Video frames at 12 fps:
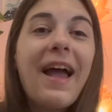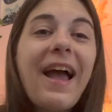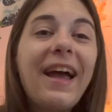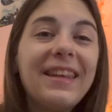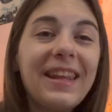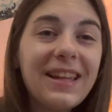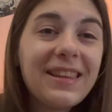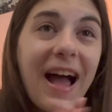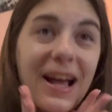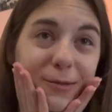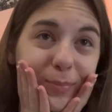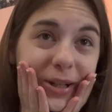And then the
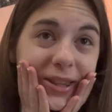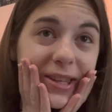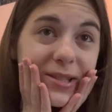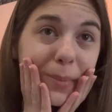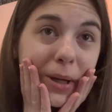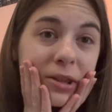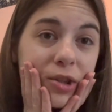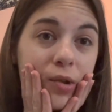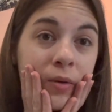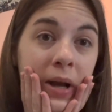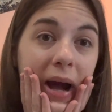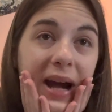last book this month,
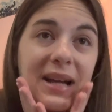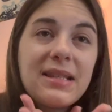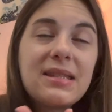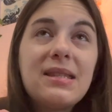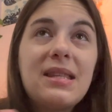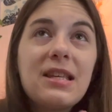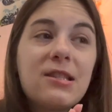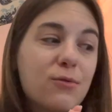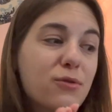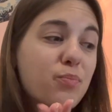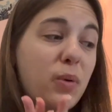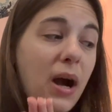you guys, this
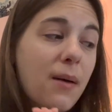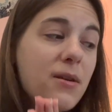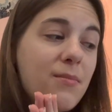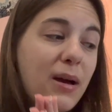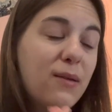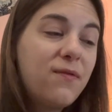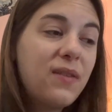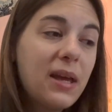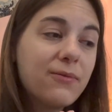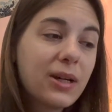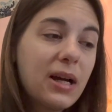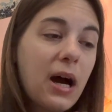was probably my
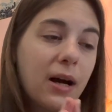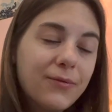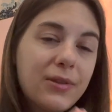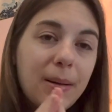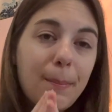favorite of the